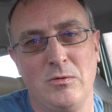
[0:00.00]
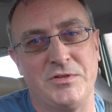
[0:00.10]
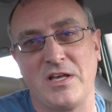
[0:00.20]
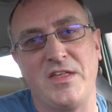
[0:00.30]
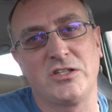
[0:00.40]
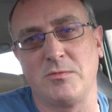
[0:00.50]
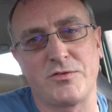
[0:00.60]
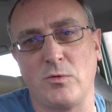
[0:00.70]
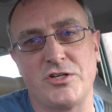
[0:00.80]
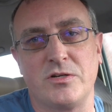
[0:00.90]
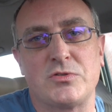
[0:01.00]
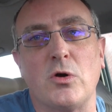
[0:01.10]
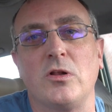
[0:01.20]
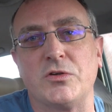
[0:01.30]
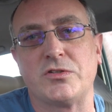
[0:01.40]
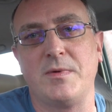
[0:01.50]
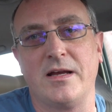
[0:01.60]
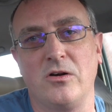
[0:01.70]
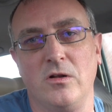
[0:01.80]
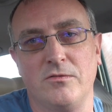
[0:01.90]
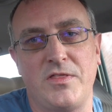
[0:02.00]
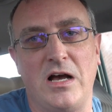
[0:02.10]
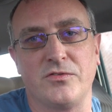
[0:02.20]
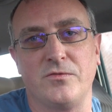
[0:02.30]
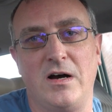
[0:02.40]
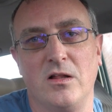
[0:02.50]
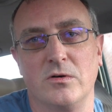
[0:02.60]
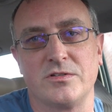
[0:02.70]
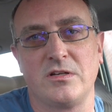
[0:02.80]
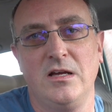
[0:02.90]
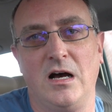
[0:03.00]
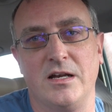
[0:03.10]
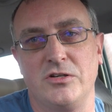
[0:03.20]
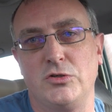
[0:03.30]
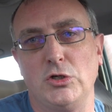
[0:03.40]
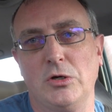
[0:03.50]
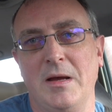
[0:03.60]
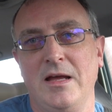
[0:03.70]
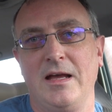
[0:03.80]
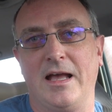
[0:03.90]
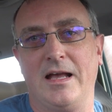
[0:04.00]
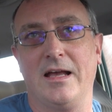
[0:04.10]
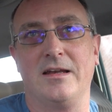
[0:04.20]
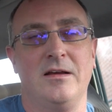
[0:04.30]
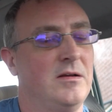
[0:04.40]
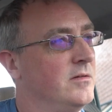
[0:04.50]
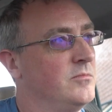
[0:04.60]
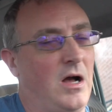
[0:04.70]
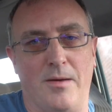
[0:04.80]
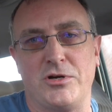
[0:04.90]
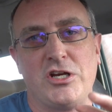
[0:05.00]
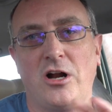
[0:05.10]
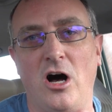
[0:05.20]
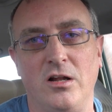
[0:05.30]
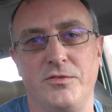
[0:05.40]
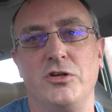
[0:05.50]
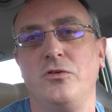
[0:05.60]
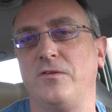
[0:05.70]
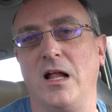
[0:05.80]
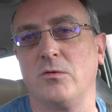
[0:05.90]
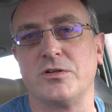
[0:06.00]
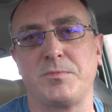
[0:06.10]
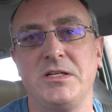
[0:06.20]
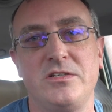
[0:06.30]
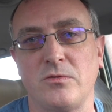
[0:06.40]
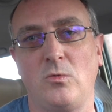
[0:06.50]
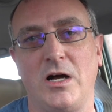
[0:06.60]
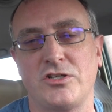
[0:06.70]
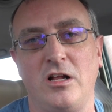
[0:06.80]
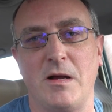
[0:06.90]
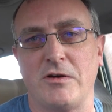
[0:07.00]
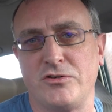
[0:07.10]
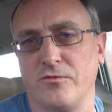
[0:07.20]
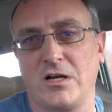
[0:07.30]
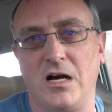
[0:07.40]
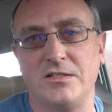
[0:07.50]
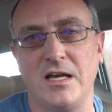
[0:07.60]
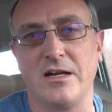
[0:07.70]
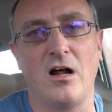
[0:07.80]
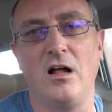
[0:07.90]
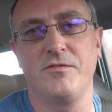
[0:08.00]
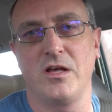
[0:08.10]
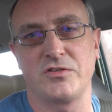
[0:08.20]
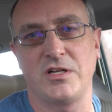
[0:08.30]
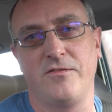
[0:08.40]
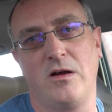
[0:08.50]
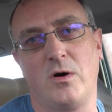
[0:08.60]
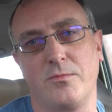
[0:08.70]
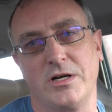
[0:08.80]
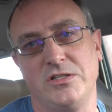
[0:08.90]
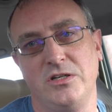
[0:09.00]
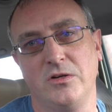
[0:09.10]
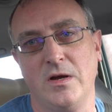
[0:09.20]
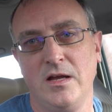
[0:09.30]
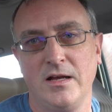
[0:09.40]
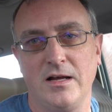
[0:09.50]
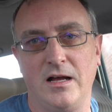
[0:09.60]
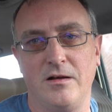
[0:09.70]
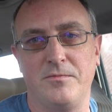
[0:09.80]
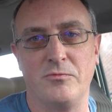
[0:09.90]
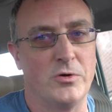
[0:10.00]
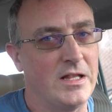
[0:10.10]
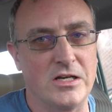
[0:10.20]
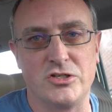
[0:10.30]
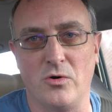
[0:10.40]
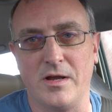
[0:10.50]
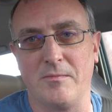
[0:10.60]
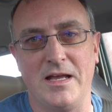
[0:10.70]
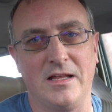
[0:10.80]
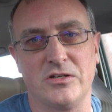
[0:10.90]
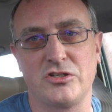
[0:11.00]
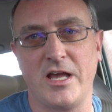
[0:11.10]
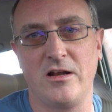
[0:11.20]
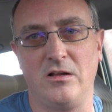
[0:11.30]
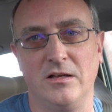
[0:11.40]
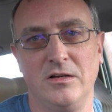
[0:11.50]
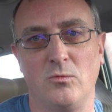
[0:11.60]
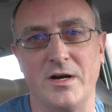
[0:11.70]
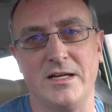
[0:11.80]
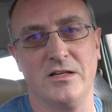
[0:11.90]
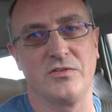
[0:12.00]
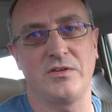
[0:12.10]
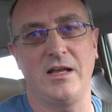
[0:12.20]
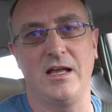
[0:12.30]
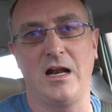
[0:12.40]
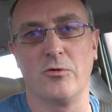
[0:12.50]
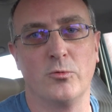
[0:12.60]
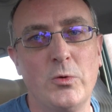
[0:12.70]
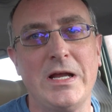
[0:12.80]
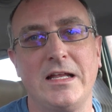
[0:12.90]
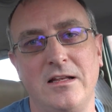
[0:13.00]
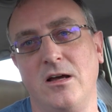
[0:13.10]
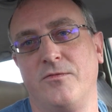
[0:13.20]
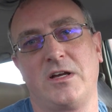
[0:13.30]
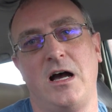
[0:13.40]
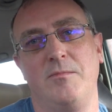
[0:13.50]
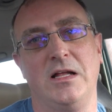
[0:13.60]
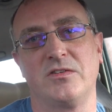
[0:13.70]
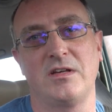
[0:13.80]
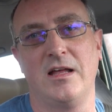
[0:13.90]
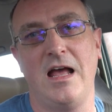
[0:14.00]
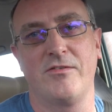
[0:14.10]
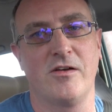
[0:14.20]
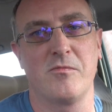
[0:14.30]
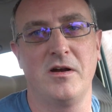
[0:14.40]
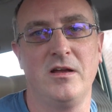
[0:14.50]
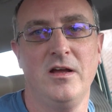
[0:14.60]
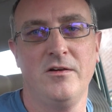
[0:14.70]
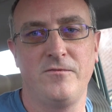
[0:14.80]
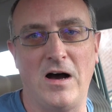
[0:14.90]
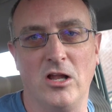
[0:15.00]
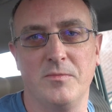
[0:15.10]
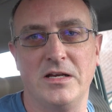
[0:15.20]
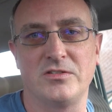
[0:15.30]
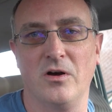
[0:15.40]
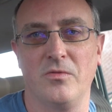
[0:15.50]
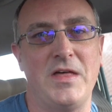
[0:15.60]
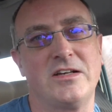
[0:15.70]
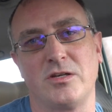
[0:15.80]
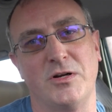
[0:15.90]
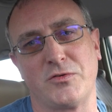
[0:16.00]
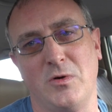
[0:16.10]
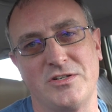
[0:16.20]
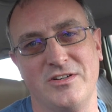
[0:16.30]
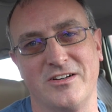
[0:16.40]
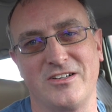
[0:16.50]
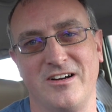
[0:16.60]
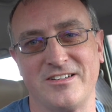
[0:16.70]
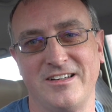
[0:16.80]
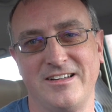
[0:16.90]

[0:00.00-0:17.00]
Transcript: once again, thanks so much for watching. I'm so close to my goal of 1,000 followers on YouTube, and I appreciate all of the new followers. Please watch all of my Range Rover content and all of the other stuff I want to bring to you. I've been really enjoying making this channel what it is, and I really love the comments and having everybody follow me. So thanks so much for watching Doug's Cars.